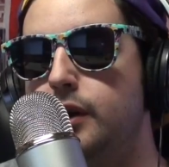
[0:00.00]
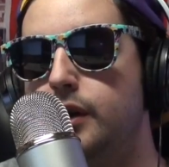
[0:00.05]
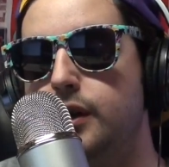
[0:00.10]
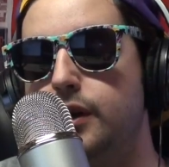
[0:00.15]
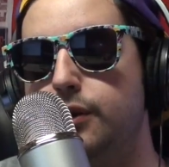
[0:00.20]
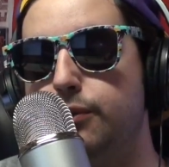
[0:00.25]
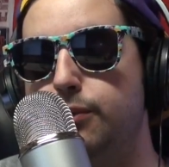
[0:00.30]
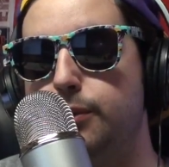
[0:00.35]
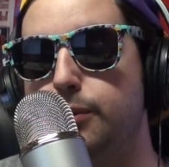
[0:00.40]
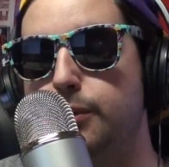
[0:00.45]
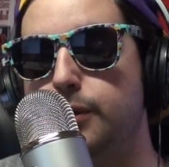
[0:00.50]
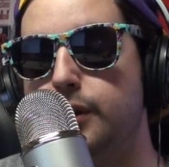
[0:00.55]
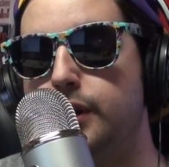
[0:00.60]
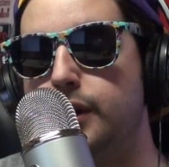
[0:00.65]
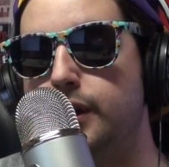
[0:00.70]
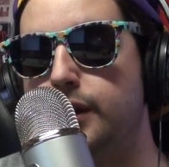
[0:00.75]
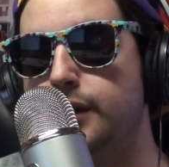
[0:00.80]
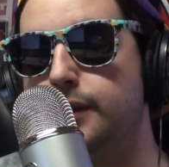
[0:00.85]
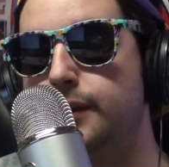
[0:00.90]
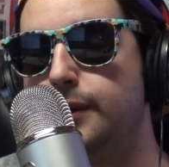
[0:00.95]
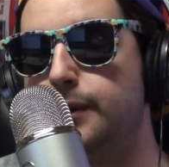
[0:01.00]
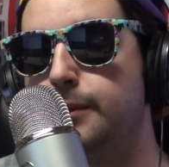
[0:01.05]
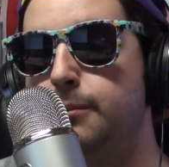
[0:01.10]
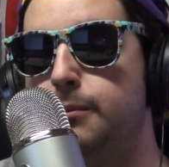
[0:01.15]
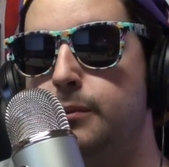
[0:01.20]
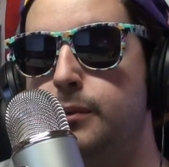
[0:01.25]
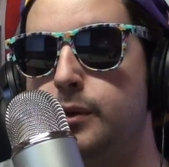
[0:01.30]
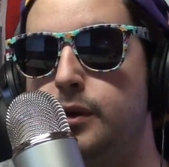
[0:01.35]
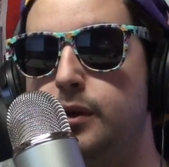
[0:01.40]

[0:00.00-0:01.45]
If we would have hit them,